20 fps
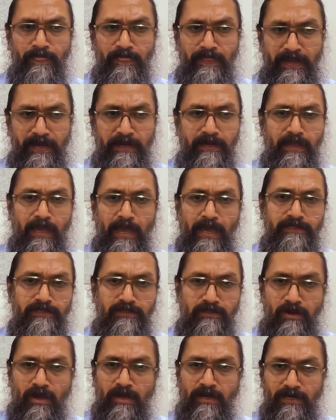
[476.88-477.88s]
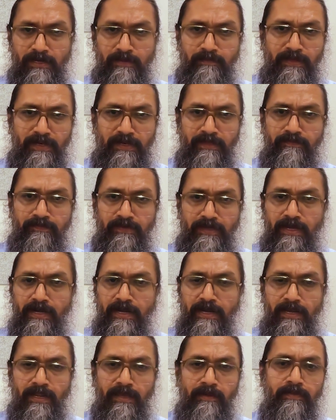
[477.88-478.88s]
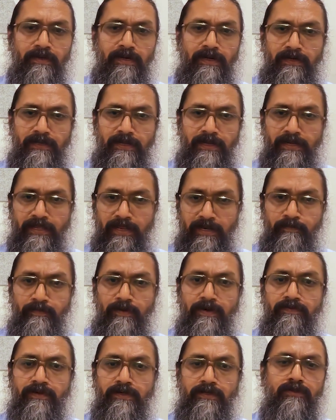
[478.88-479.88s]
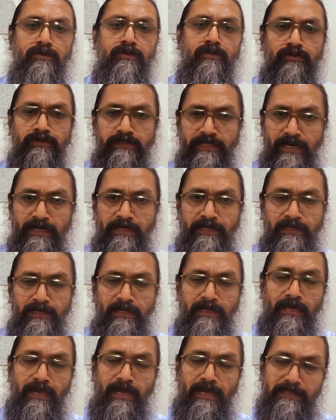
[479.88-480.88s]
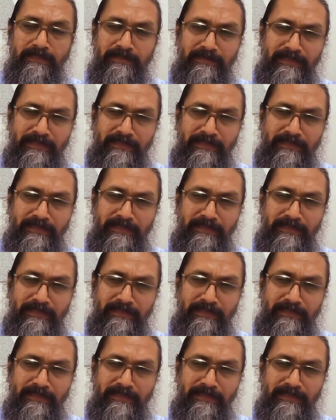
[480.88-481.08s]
And I strongly believe we are enabled and empowered to do that. And